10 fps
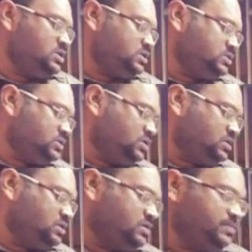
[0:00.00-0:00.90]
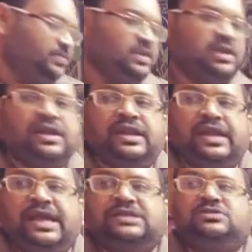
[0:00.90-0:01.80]
so
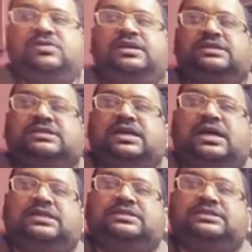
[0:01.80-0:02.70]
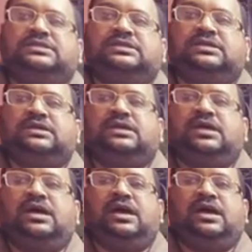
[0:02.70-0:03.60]
next we will discuss
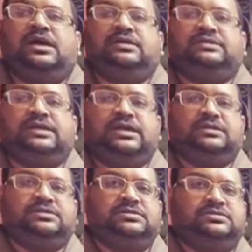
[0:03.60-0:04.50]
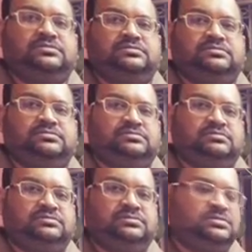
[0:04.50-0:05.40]
that
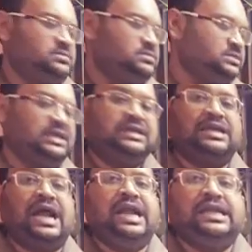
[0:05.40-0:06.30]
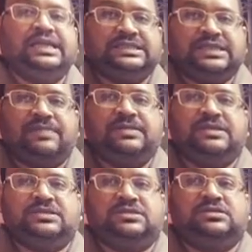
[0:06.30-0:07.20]

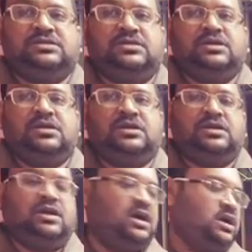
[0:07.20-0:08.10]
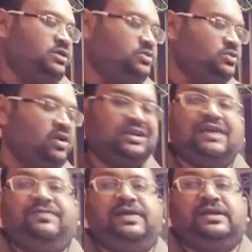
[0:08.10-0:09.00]
antihistamines do not
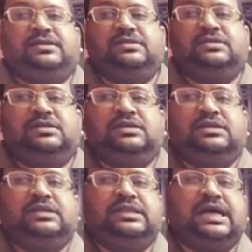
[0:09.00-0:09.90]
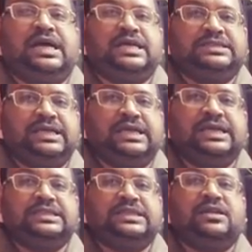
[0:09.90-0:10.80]
affect the
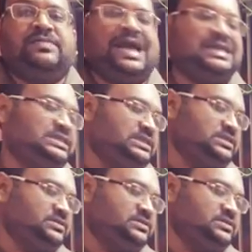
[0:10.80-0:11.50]
secretion of acid